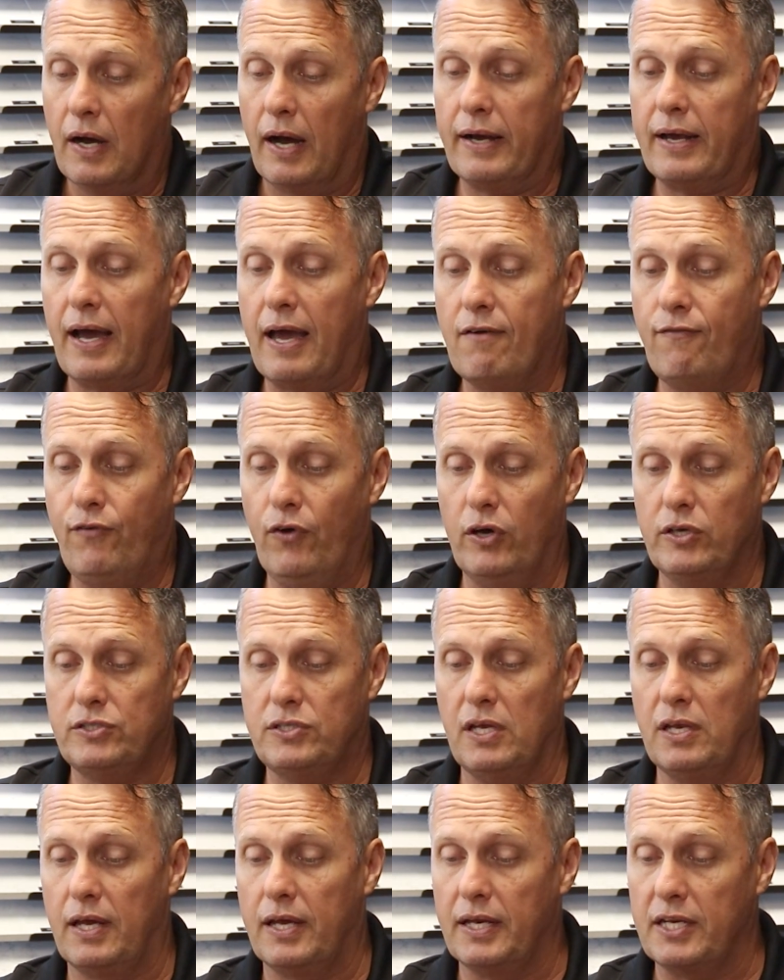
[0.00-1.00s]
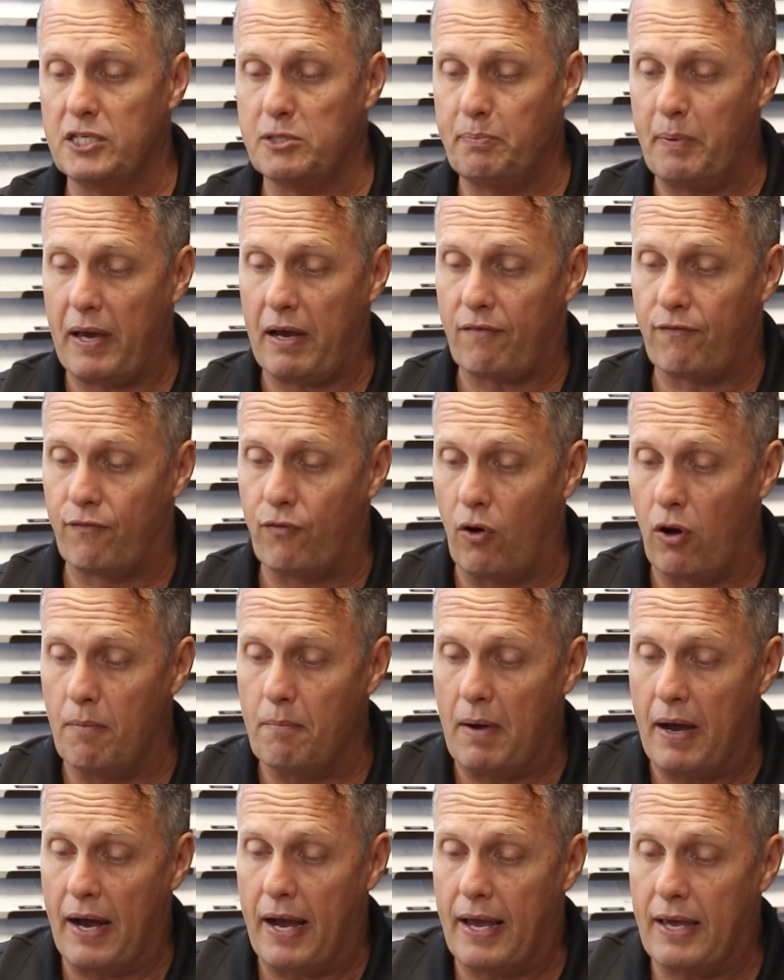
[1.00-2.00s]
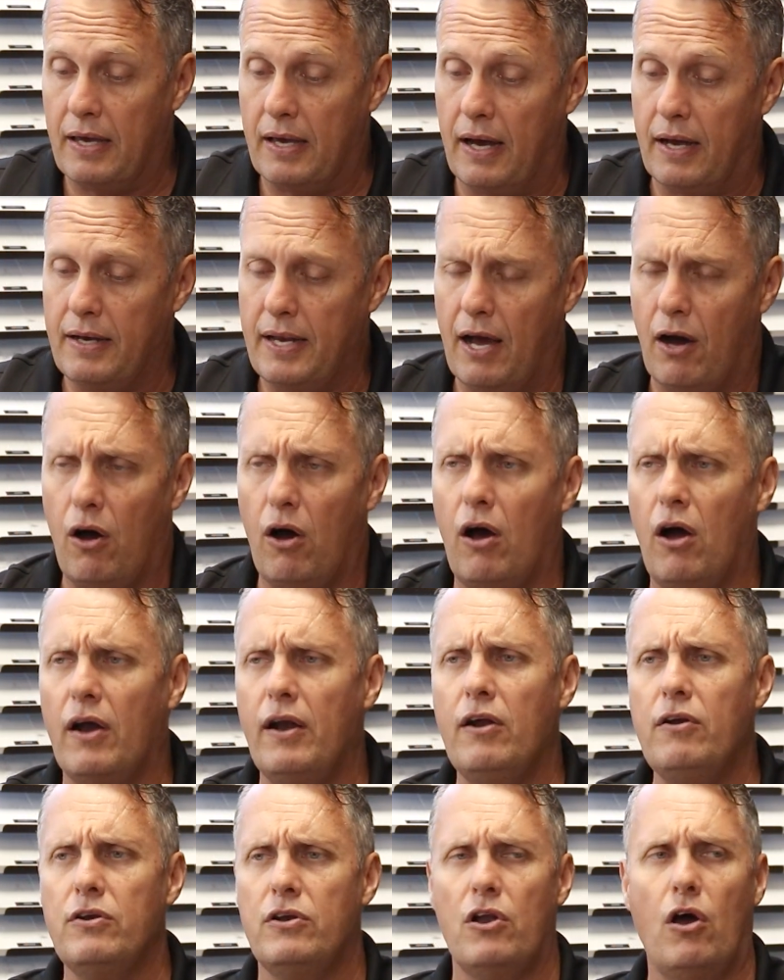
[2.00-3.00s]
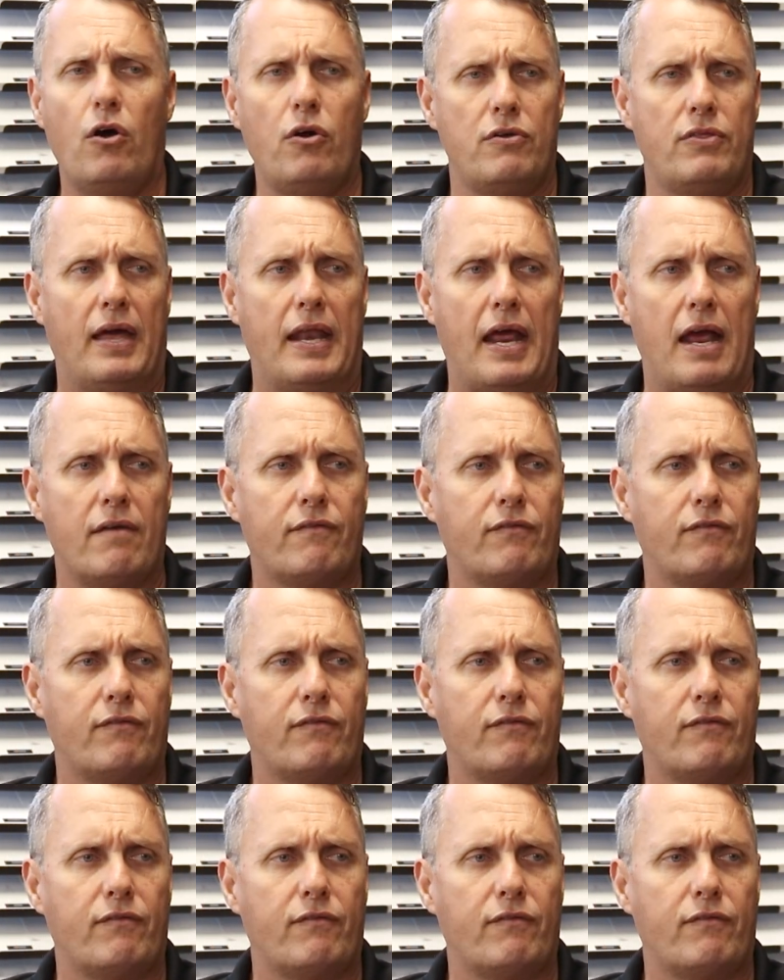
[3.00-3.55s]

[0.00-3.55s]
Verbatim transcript: Okay, first thing you can expect from a uh, now I don't know that